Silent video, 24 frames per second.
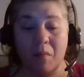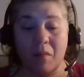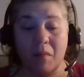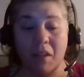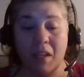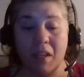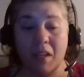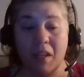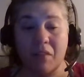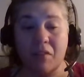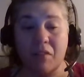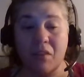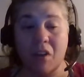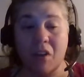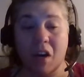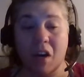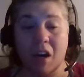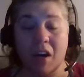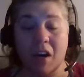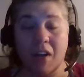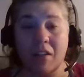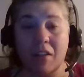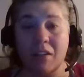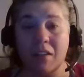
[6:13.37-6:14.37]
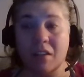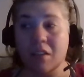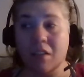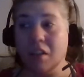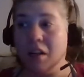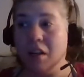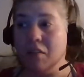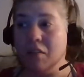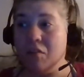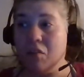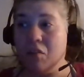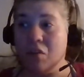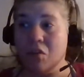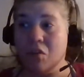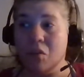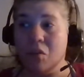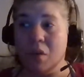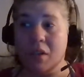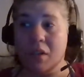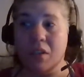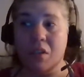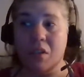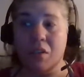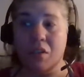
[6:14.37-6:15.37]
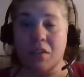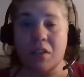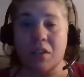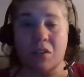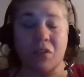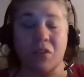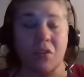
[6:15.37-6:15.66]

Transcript: And if not, if you're going